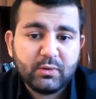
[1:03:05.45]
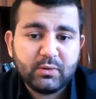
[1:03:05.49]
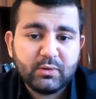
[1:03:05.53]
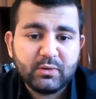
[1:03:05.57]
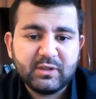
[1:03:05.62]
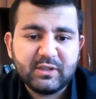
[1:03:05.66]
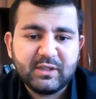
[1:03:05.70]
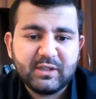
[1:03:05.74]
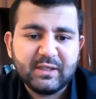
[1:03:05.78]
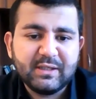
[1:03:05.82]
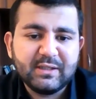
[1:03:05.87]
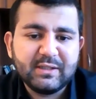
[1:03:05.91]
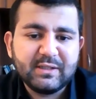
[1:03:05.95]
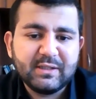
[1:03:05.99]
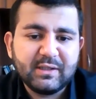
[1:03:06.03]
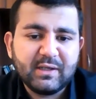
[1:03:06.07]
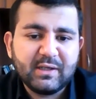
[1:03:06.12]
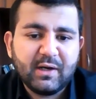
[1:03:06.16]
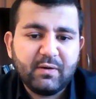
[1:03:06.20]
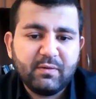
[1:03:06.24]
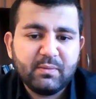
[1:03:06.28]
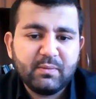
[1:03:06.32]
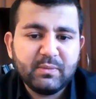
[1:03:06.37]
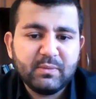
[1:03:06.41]
or does the
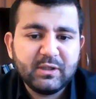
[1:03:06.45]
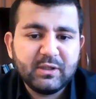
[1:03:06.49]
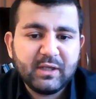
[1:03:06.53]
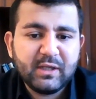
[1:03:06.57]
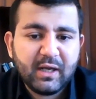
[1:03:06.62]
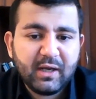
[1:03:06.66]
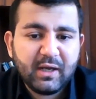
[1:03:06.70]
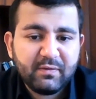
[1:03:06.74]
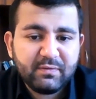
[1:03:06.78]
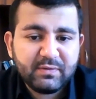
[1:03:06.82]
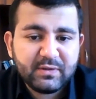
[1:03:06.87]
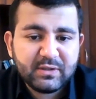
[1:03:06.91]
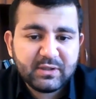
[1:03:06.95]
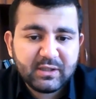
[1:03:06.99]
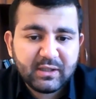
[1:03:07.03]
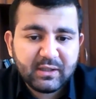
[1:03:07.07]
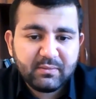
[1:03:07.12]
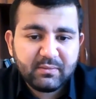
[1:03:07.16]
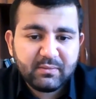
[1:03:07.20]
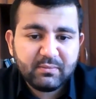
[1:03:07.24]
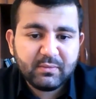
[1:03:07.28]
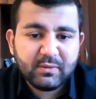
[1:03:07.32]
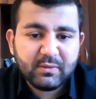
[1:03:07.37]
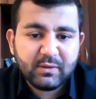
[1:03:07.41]
government have
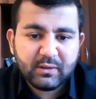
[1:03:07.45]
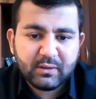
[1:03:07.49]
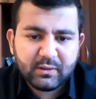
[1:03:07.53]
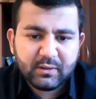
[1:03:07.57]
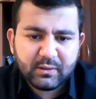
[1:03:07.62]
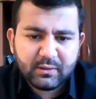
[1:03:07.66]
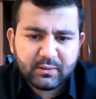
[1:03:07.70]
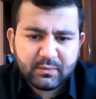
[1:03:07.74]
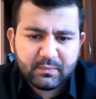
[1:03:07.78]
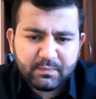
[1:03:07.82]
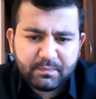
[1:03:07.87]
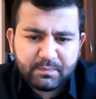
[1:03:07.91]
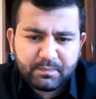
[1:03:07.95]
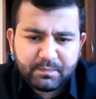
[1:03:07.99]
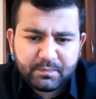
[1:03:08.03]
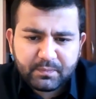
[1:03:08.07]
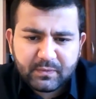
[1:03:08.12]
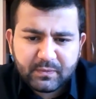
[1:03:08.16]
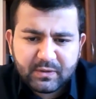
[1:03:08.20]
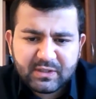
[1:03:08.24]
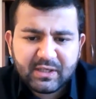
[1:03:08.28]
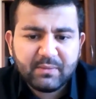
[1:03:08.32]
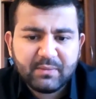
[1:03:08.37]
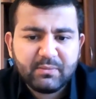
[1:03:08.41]
some
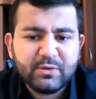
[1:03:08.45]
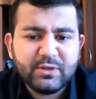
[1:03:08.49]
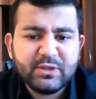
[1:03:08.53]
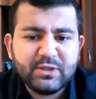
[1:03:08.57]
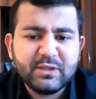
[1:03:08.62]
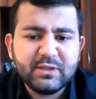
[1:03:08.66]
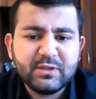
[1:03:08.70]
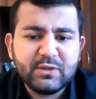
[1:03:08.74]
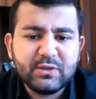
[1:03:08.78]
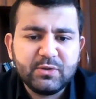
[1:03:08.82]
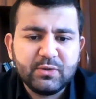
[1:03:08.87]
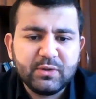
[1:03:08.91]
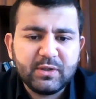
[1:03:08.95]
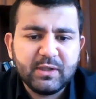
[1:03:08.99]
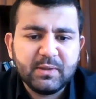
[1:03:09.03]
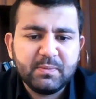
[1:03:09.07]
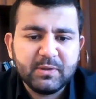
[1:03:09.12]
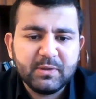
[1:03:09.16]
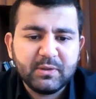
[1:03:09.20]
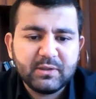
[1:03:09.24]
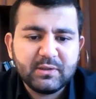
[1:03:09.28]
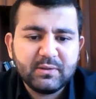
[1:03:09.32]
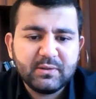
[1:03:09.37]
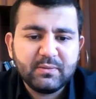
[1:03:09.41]
reasons to keep
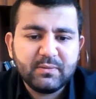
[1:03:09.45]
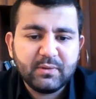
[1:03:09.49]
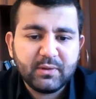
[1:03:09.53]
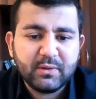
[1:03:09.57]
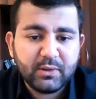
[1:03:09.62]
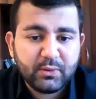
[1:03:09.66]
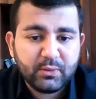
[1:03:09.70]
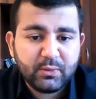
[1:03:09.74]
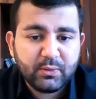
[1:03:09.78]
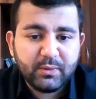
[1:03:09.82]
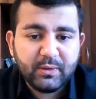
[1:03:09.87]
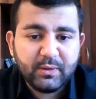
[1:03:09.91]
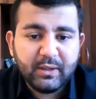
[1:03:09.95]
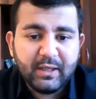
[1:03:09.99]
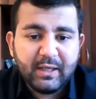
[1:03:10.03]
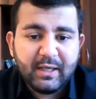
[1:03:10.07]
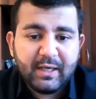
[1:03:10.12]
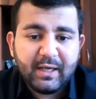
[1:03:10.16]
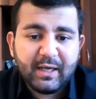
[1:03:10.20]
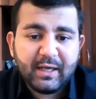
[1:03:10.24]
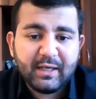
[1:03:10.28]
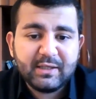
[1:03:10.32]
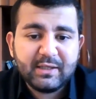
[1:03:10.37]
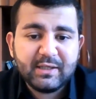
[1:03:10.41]
it low?
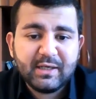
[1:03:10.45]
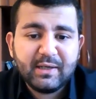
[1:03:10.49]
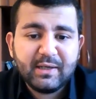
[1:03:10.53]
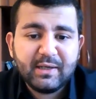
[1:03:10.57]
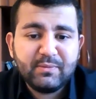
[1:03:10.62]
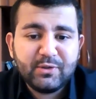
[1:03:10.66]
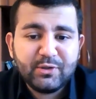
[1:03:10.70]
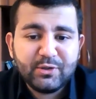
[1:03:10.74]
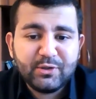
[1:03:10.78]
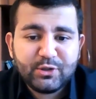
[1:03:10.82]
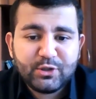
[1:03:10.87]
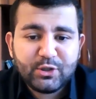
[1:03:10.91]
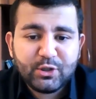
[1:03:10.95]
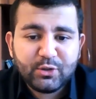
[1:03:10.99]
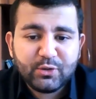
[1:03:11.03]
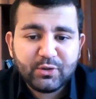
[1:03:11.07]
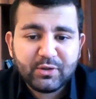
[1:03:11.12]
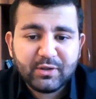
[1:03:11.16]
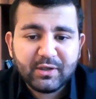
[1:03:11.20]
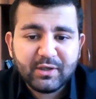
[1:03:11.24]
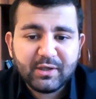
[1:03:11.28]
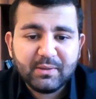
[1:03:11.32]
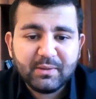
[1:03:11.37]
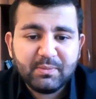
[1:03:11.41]
And I'm not
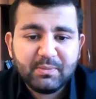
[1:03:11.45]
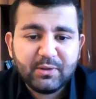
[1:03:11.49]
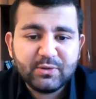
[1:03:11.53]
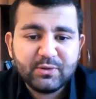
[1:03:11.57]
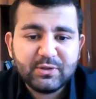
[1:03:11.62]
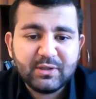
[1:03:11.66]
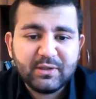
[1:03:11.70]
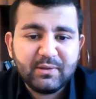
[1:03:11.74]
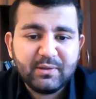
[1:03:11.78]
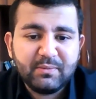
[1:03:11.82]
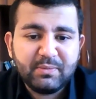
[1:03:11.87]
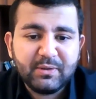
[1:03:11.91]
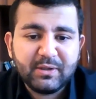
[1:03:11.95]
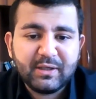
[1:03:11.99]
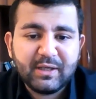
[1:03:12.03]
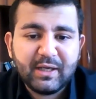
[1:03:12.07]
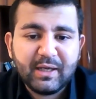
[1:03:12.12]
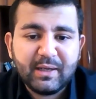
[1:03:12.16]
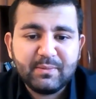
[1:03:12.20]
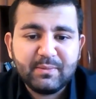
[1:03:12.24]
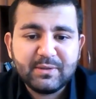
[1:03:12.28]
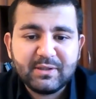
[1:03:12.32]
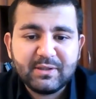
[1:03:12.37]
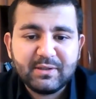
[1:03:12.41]
talking about the Olympic
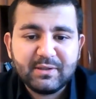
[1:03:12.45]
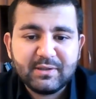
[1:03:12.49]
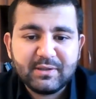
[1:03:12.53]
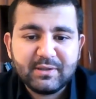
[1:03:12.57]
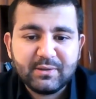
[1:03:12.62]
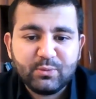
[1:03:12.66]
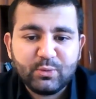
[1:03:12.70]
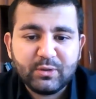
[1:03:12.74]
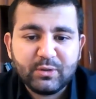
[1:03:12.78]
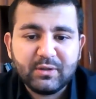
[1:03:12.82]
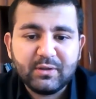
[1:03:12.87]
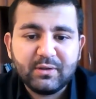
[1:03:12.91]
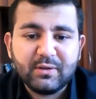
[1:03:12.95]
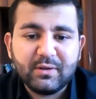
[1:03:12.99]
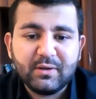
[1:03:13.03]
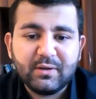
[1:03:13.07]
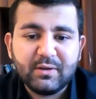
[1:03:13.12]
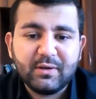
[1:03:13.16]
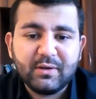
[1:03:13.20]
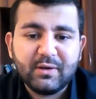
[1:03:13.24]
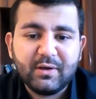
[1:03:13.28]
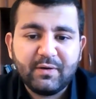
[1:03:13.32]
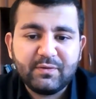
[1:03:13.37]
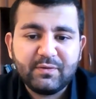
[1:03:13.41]
Games, since even
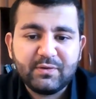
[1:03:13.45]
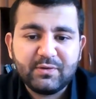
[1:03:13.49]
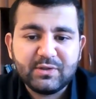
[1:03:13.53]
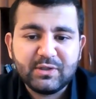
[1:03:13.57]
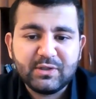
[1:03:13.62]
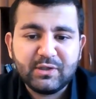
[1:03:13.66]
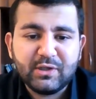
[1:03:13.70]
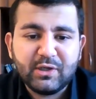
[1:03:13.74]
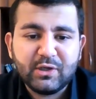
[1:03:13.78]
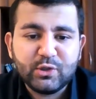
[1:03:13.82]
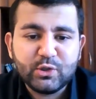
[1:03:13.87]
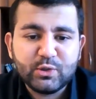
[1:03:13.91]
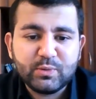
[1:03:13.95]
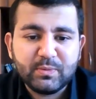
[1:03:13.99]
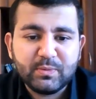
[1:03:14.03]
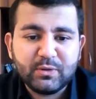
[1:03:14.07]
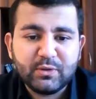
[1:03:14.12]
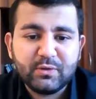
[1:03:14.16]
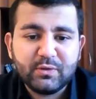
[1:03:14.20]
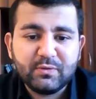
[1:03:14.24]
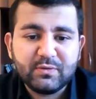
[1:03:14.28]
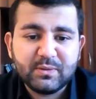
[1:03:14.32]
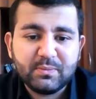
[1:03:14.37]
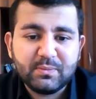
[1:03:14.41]
after the announcement
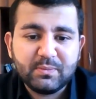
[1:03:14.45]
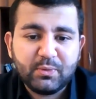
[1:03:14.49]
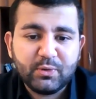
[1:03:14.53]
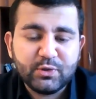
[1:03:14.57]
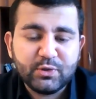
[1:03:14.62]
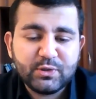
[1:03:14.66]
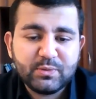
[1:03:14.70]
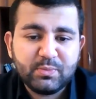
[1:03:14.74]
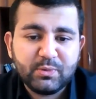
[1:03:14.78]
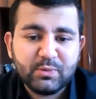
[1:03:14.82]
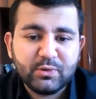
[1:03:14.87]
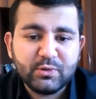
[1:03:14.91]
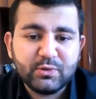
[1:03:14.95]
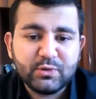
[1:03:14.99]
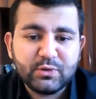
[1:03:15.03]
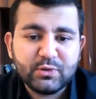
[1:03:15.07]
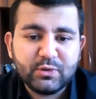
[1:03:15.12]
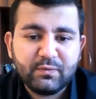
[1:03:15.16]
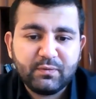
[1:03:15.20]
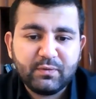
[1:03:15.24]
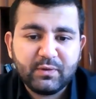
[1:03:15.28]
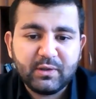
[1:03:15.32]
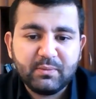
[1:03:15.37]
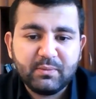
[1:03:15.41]
of the postponements
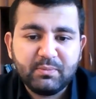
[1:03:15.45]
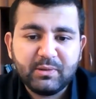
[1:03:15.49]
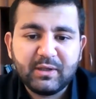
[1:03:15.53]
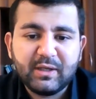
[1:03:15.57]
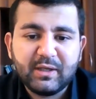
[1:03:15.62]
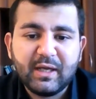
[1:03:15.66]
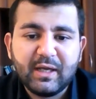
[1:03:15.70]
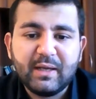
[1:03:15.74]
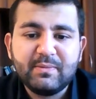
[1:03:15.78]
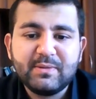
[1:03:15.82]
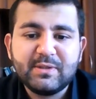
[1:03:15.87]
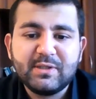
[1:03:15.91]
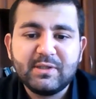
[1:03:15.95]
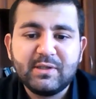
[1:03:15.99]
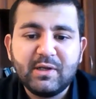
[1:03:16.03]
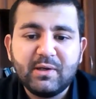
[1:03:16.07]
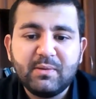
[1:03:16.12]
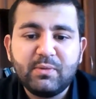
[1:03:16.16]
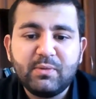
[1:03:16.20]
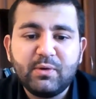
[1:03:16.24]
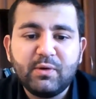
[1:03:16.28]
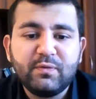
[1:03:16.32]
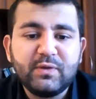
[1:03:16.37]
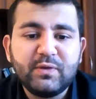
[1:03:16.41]
of Olympic Games, the
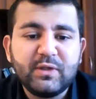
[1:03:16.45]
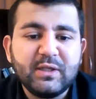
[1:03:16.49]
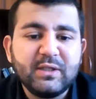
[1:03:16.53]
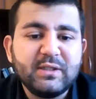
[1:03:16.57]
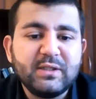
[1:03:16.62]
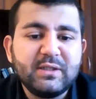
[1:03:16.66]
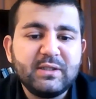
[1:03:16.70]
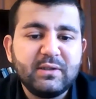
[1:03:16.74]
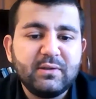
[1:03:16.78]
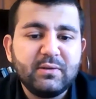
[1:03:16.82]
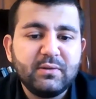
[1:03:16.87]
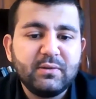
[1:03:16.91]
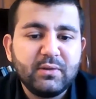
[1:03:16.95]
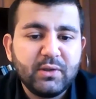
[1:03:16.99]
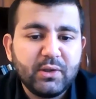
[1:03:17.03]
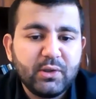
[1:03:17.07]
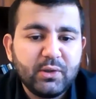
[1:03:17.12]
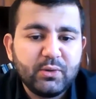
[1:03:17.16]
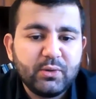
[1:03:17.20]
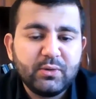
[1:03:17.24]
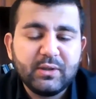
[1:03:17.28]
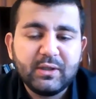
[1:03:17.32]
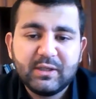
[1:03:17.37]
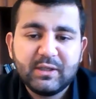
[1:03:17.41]
number of tests still
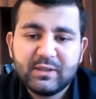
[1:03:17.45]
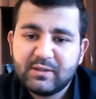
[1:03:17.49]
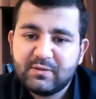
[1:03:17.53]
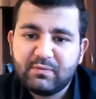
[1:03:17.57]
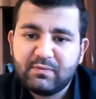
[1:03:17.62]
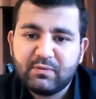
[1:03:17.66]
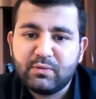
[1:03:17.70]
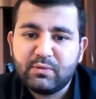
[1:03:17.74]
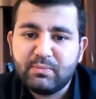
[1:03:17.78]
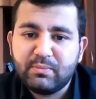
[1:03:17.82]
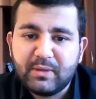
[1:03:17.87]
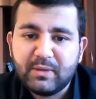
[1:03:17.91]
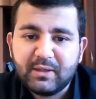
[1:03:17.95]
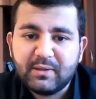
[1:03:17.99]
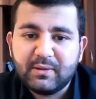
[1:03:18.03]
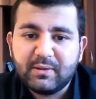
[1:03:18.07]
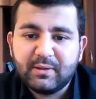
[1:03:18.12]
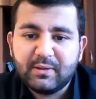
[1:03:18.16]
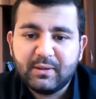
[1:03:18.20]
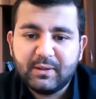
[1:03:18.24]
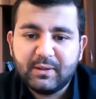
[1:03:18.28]
low as for me.